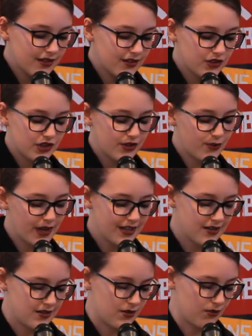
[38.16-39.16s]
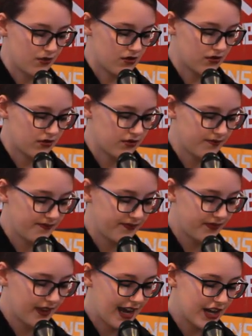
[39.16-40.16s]
she waited too
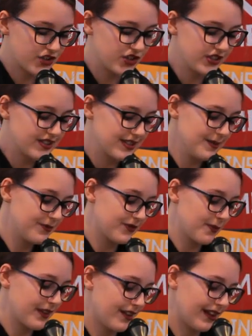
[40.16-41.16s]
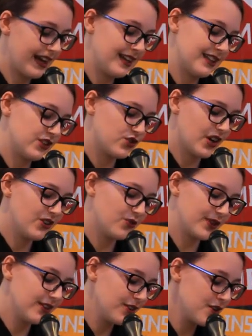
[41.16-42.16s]
long. As she slipped from the light, they tried to
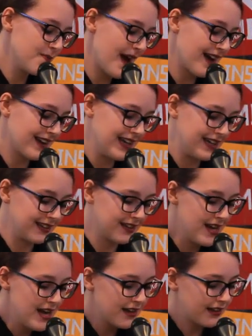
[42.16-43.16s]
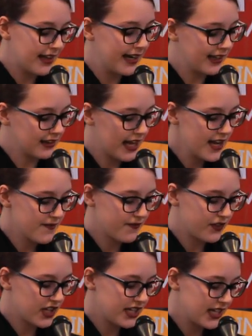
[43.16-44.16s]
reel her back in, letting light
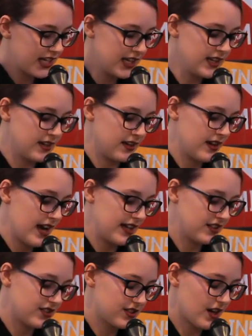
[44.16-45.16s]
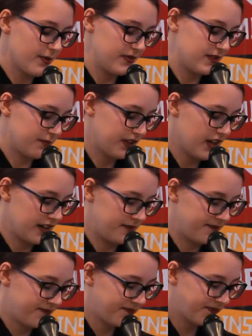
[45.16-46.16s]
flood in and stop the blood.
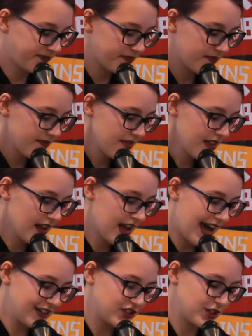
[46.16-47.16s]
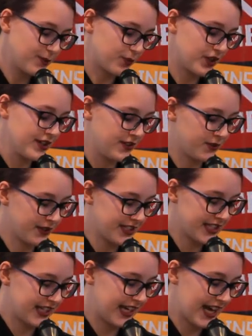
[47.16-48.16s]
As she breathes once
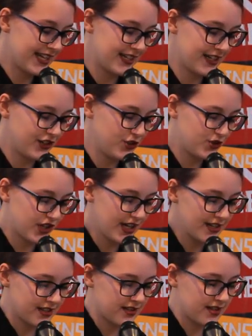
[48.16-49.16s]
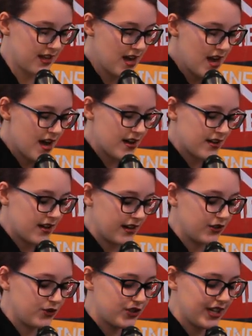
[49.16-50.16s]
again, a new chance, a
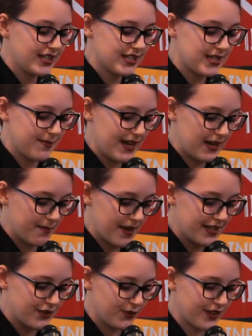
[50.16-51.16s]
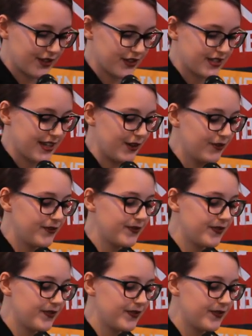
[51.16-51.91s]
new chance to make amends with herself.